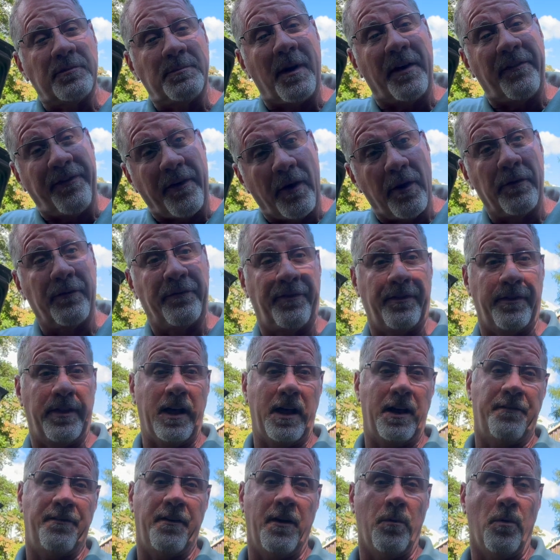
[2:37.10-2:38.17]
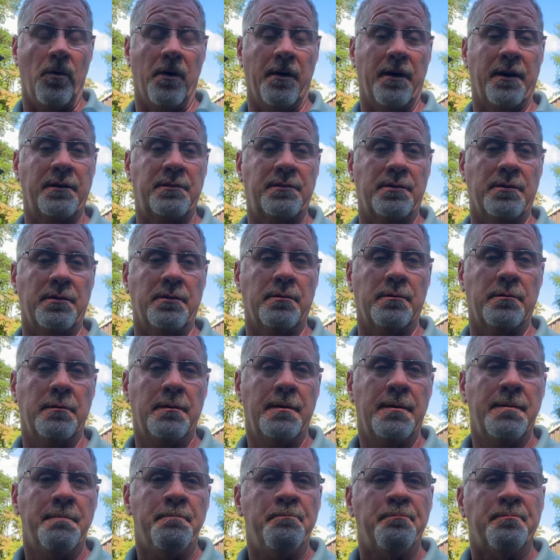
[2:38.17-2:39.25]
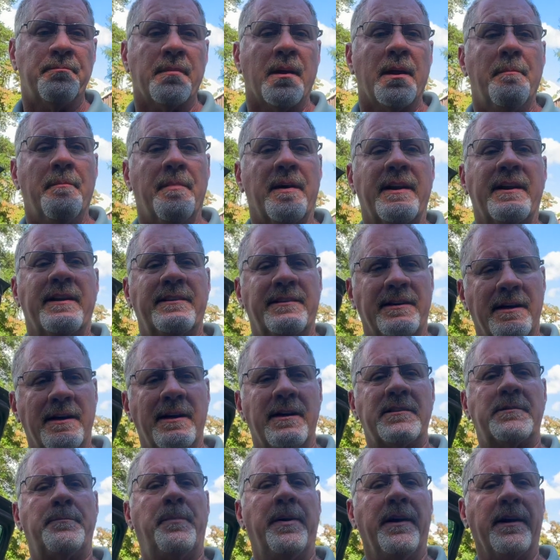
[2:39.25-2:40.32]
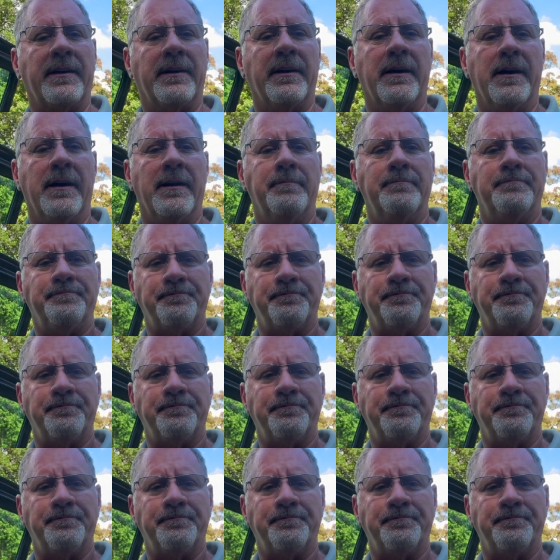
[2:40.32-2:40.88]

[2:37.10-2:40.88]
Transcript: my phone for that if I wanted to, but it does pick up